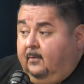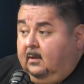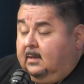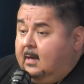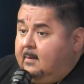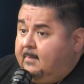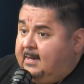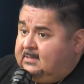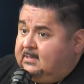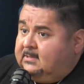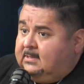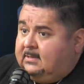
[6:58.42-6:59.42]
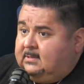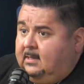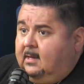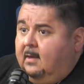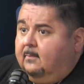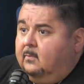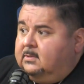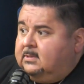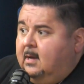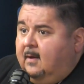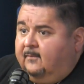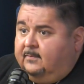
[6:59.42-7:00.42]
a lot of my success that came was
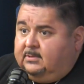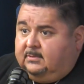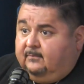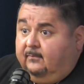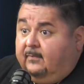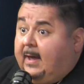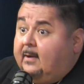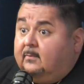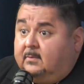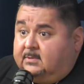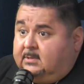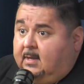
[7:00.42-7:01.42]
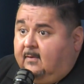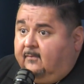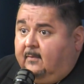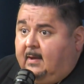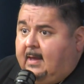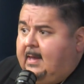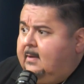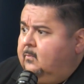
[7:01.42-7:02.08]
off of just viral stuff. I had